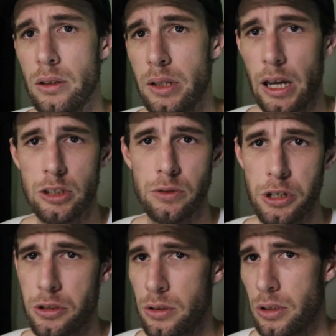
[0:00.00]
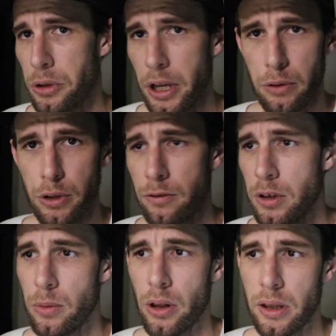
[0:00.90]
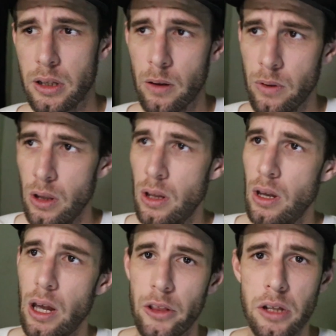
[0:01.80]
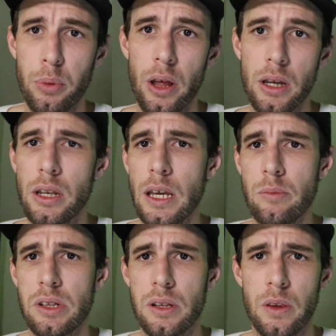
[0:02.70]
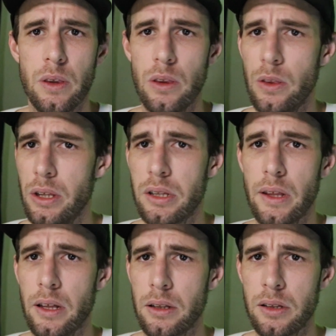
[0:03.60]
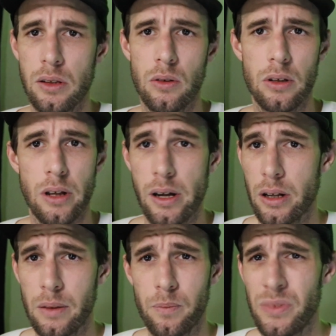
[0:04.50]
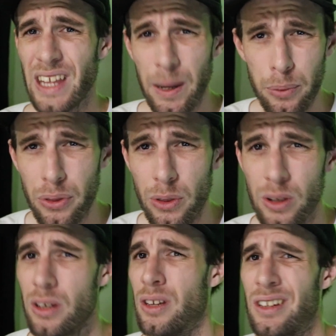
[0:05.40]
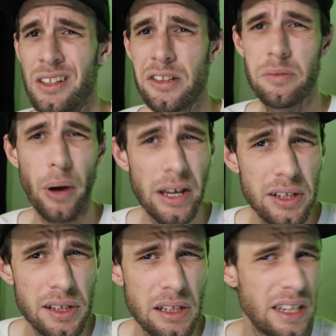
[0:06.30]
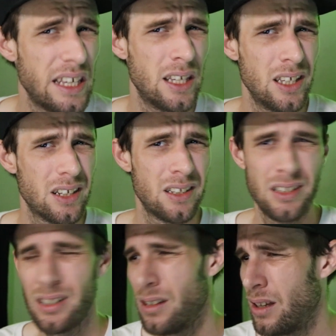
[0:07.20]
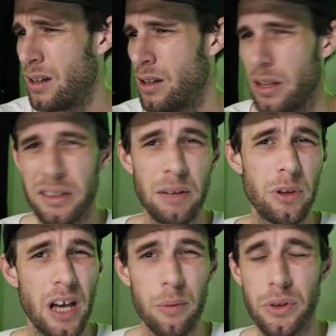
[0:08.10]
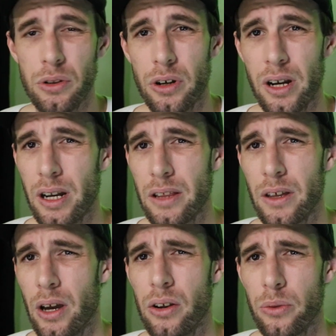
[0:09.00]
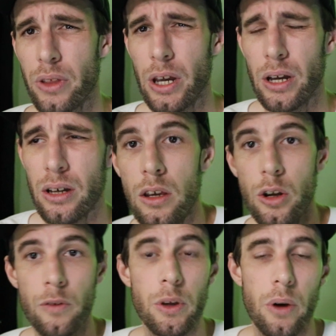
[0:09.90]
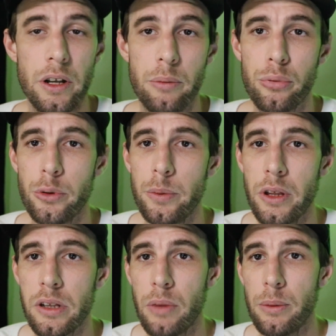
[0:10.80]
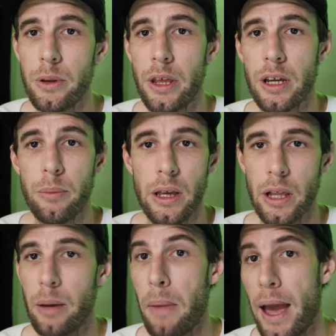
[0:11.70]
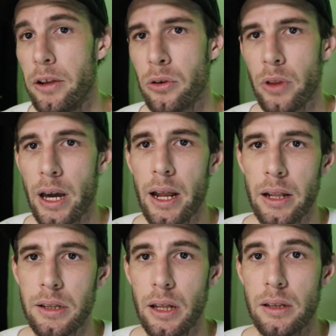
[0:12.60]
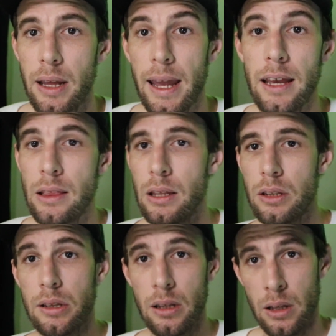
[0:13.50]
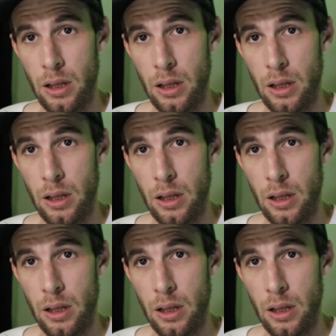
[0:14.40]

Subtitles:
saturation, delay, reverb, all that stuff. And this plugin names these things depth, spice, heat. It's not really helping you learn anything, I don't think. You know, if they wanted to improve this, maybe they could make like a manual that kind of says like, hey, these